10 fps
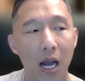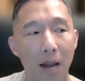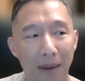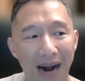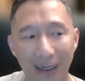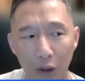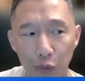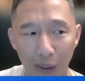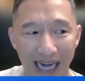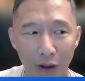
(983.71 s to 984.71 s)
But I
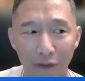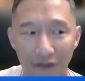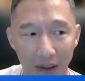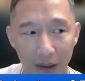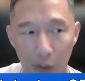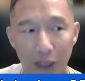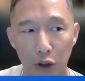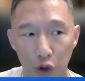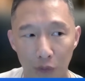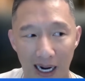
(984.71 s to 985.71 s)
don't follow the ratio
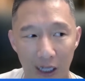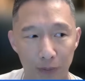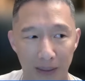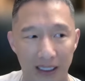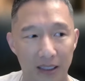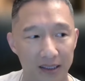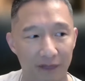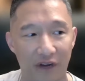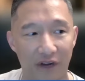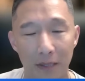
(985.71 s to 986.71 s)
too much because
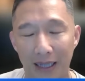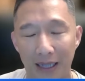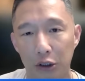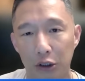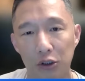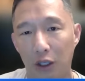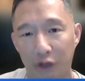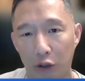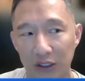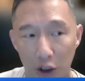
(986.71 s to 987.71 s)
the fundamental use of
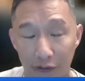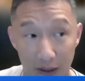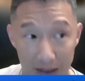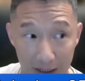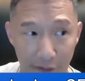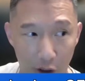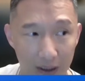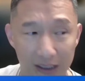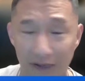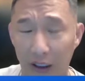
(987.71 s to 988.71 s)
gold and silver differ.
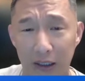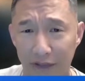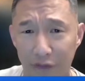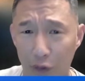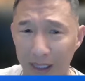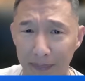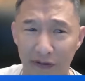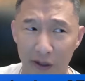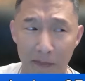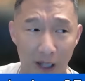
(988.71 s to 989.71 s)
It's quite a bit
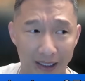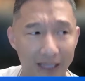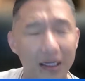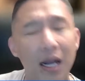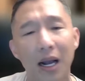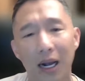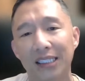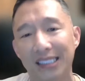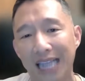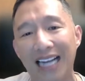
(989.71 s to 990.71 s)
different market, and the
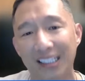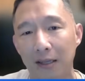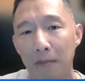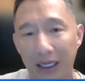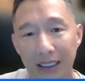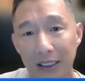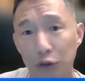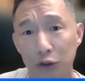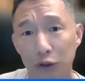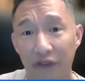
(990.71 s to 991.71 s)
size of the market is
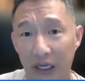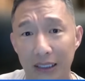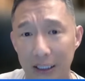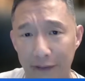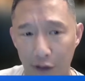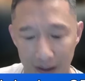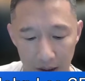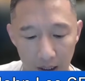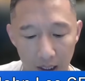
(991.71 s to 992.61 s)
also very different.